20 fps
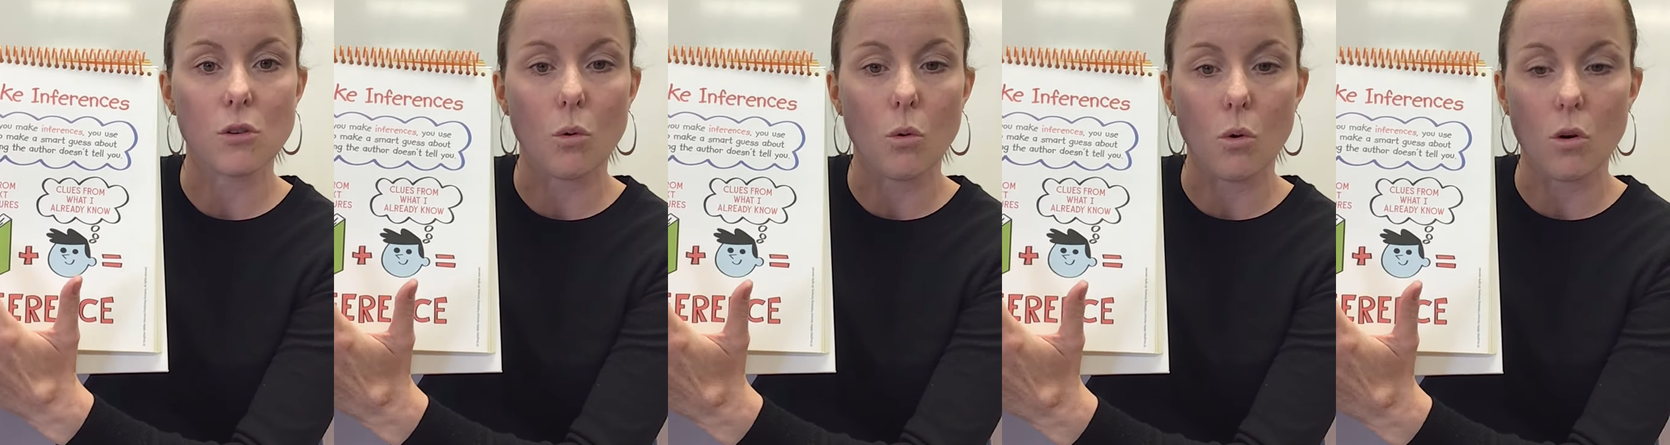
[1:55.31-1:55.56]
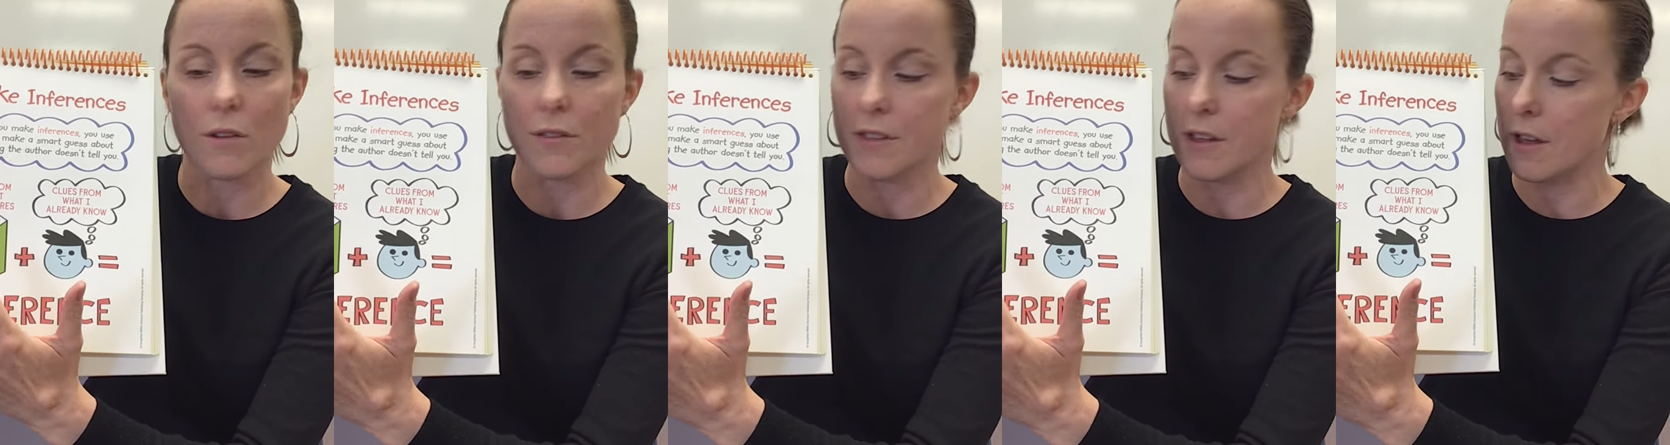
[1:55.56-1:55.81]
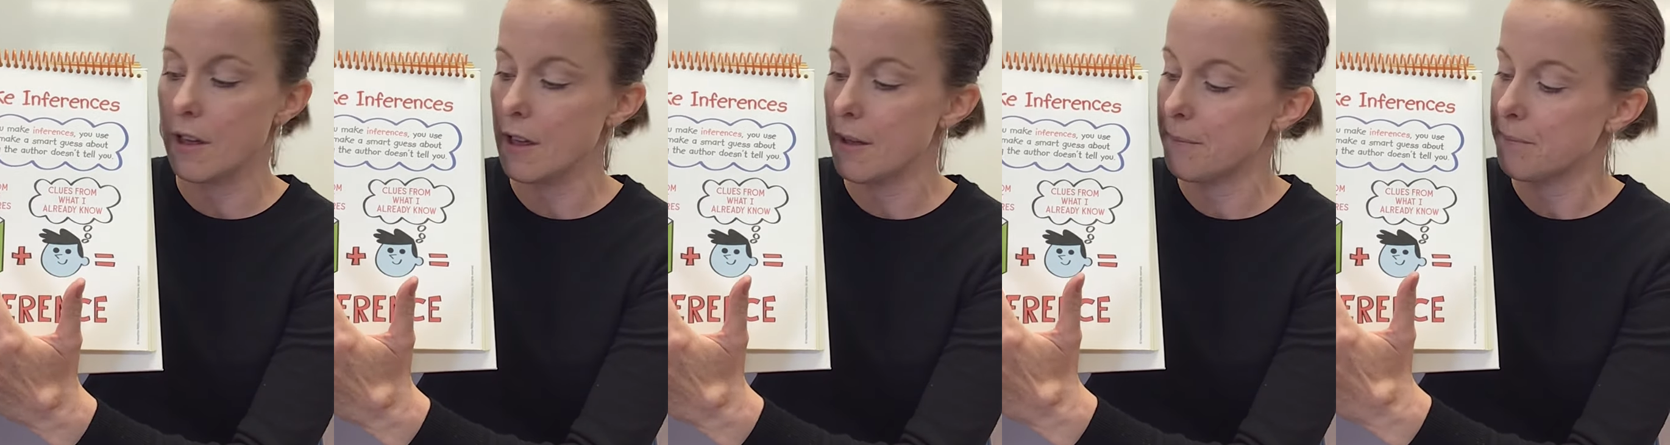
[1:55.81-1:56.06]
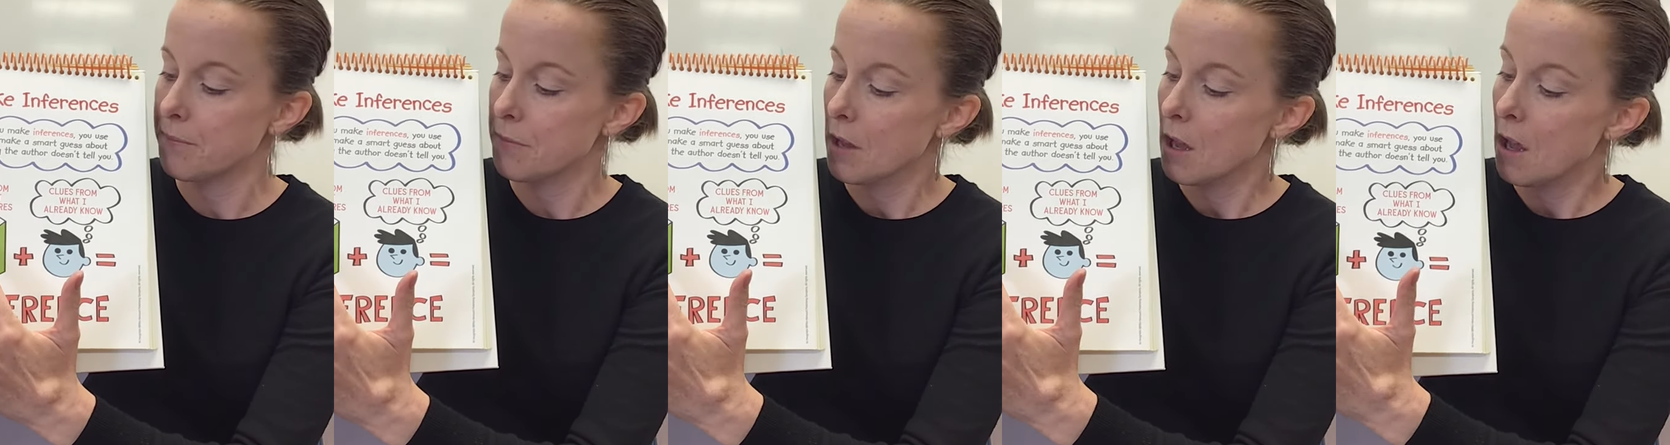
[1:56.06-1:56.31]
or the
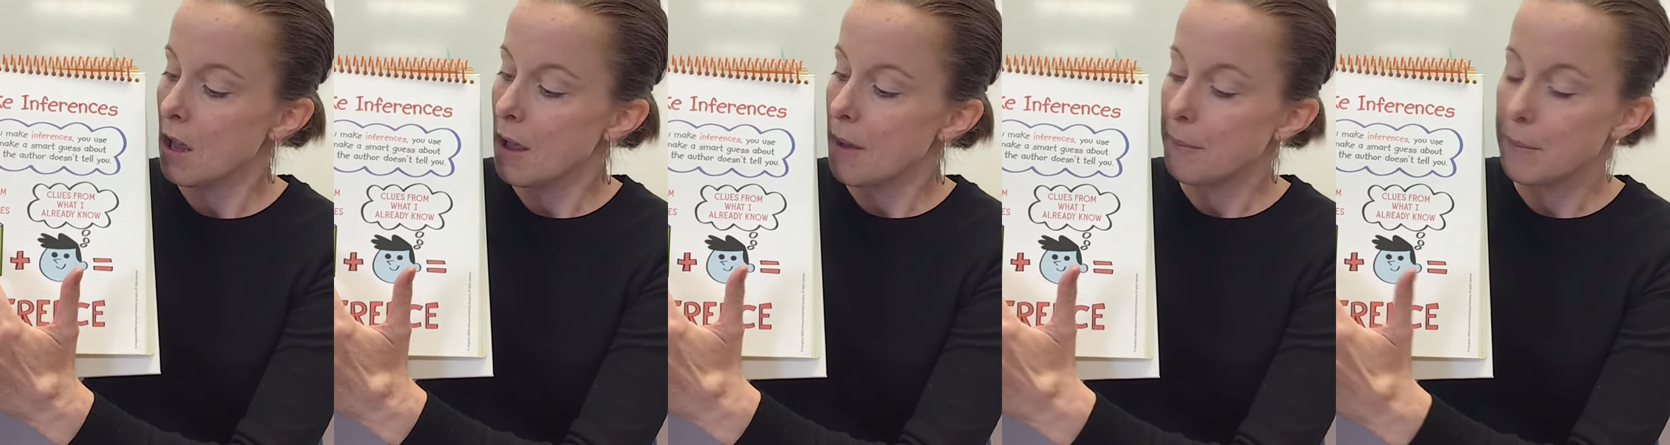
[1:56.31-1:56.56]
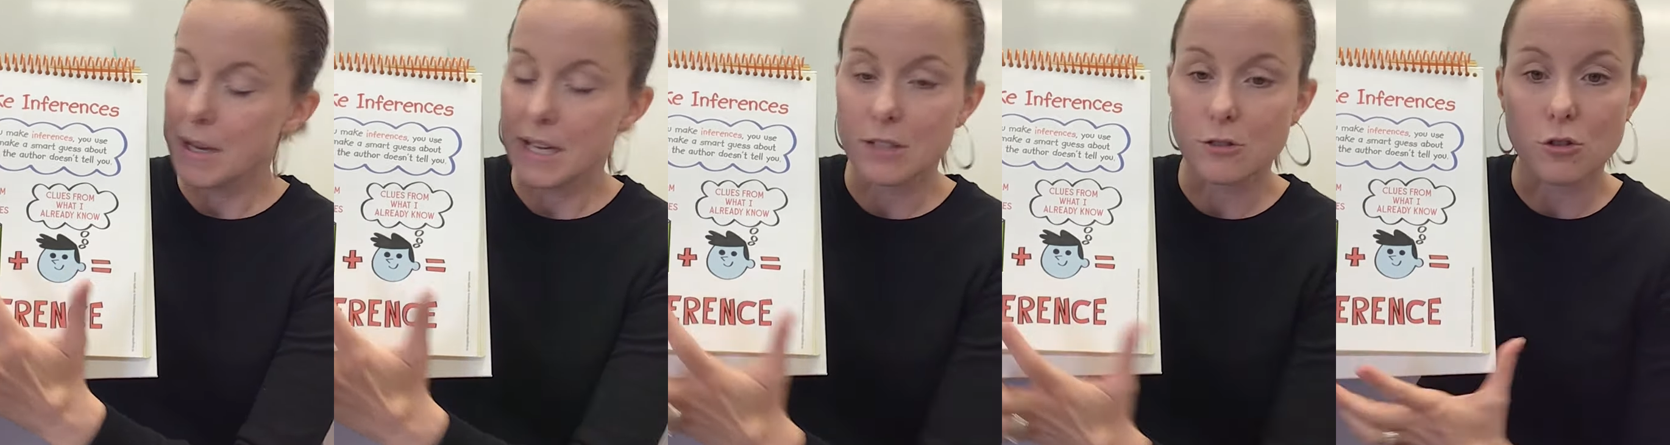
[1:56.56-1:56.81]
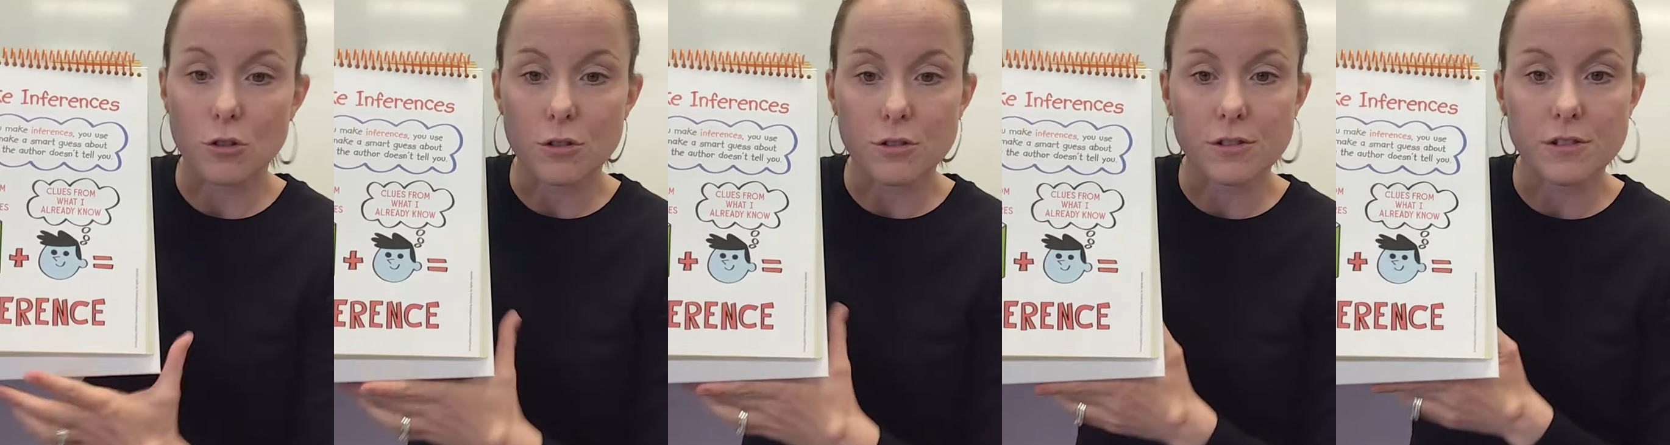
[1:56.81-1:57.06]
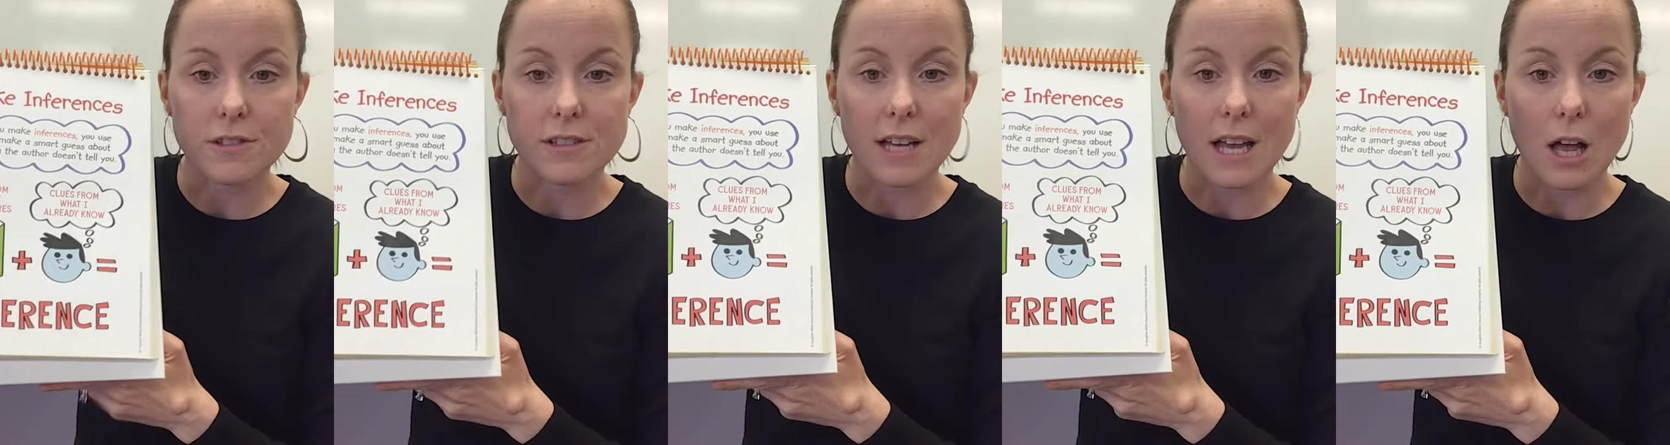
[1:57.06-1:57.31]
pictures
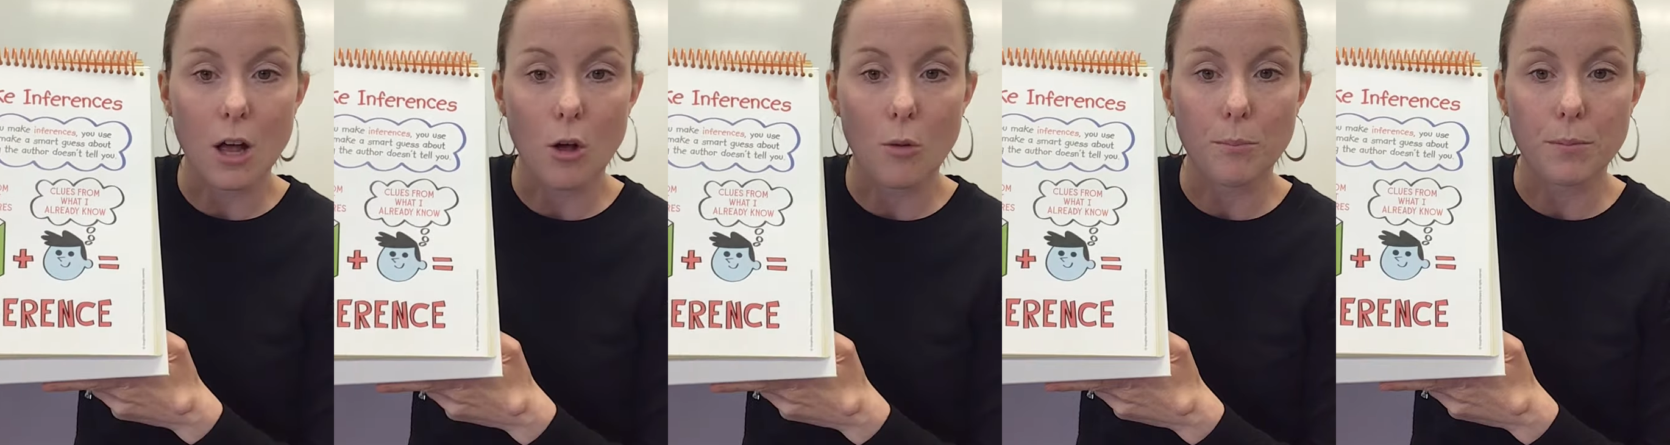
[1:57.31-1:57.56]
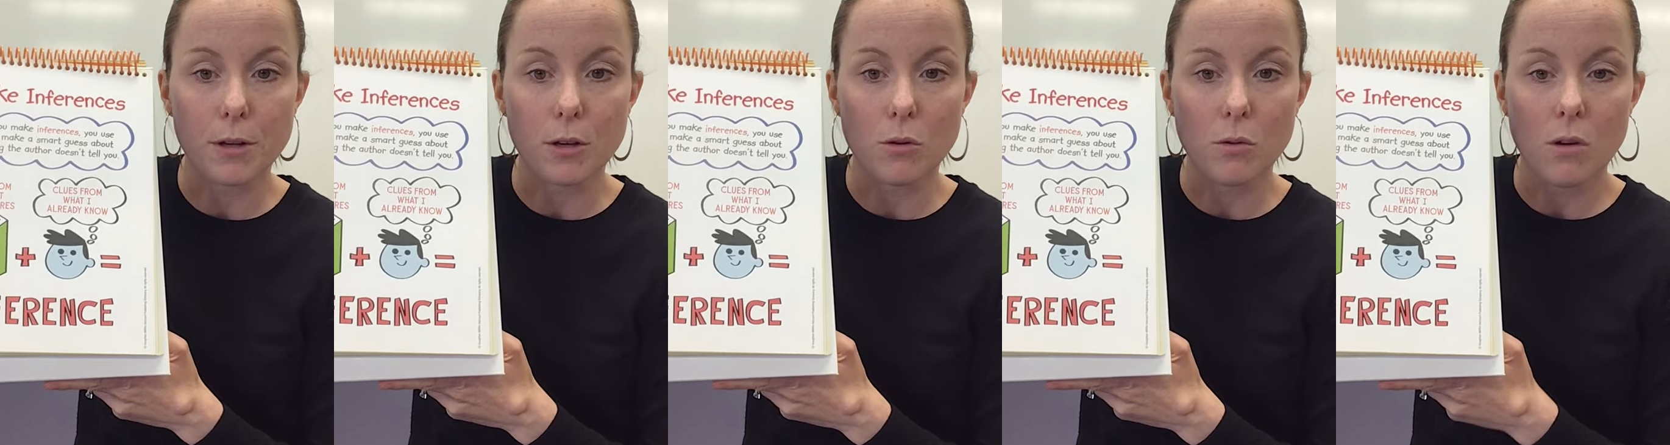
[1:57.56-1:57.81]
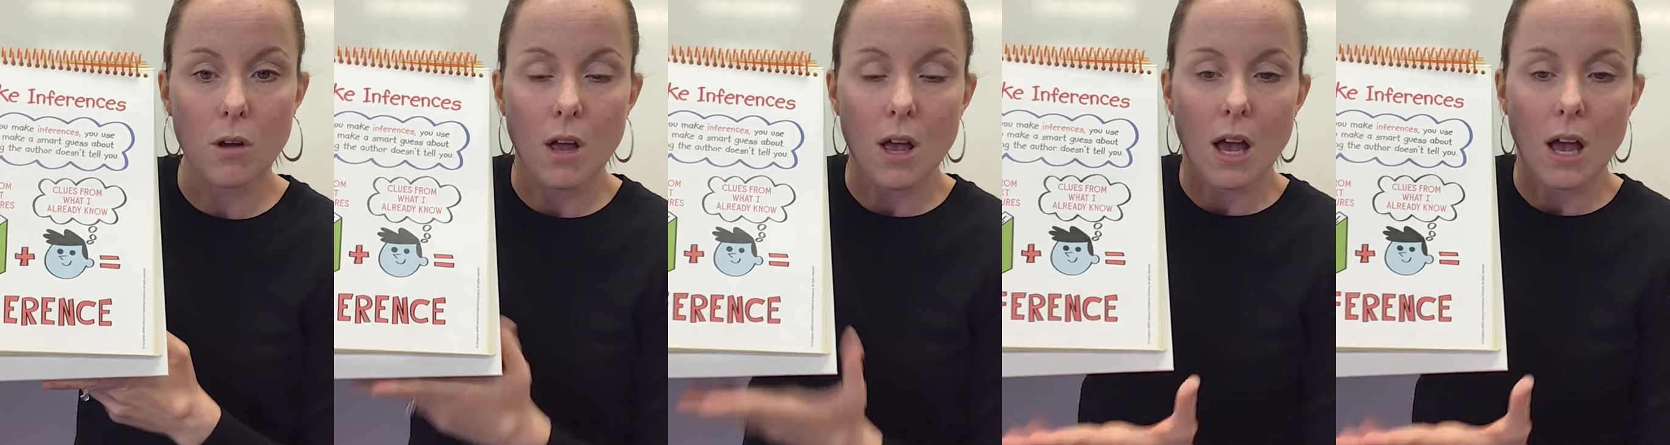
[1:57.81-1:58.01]
to help you.